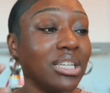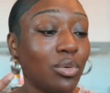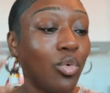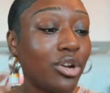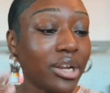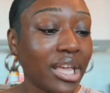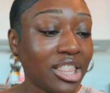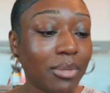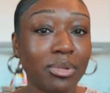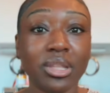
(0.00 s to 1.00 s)
water hit
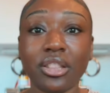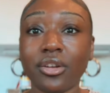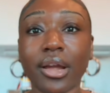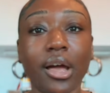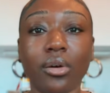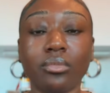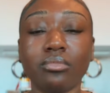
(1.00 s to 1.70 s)
them, and then they're out.